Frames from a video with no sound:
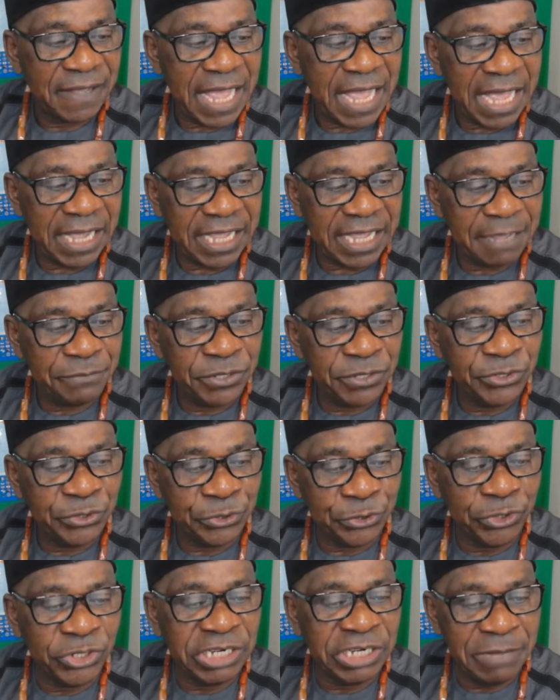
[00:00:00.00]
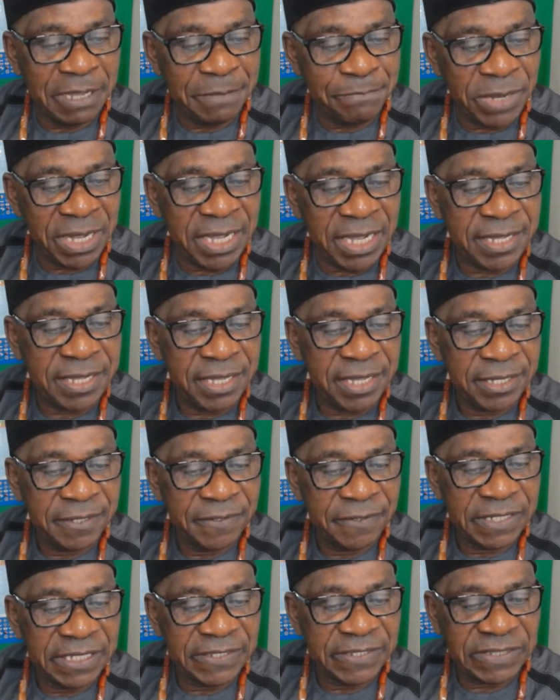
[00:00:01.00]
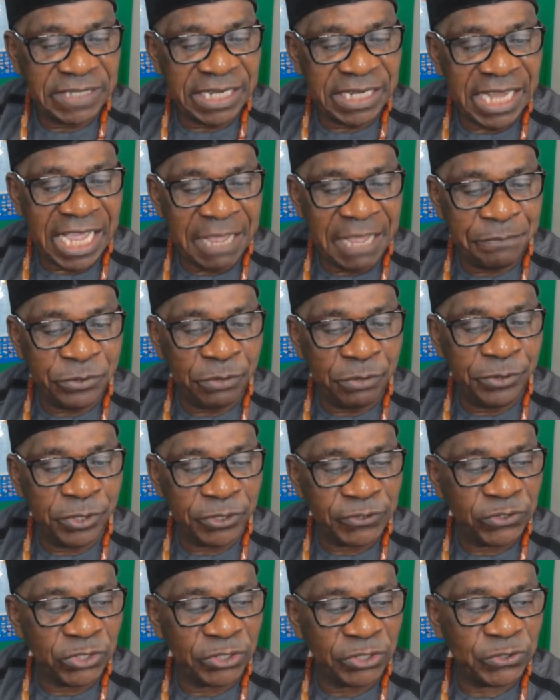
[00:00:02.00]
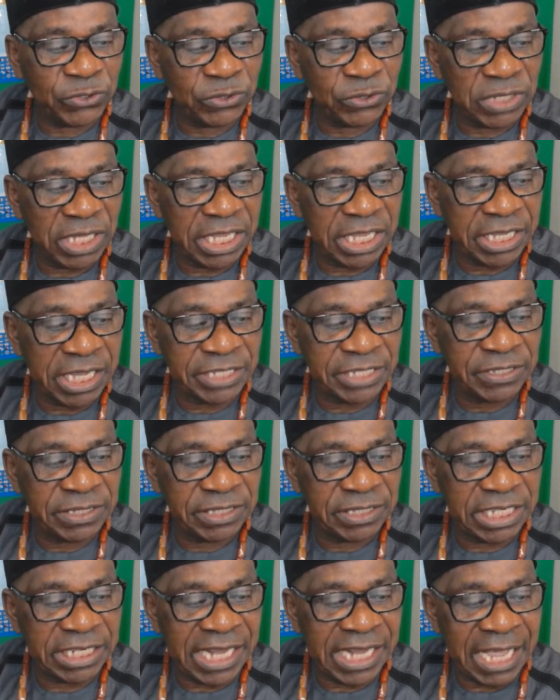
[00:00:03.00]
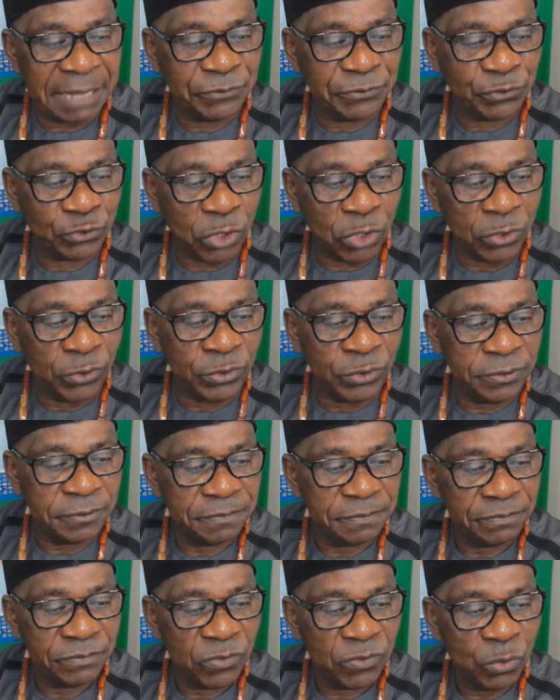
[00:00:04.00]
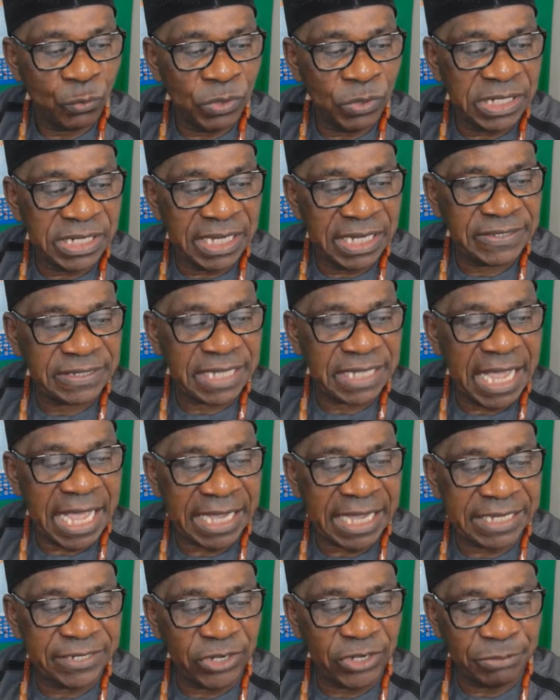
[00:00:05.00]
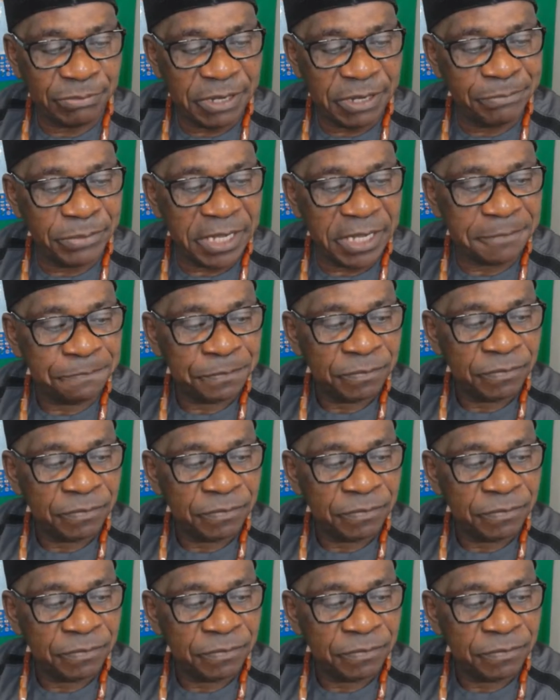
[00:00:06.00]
Agabi, do you remember he said IPOB does not engage in armed struggle? Witness, I cannot remember.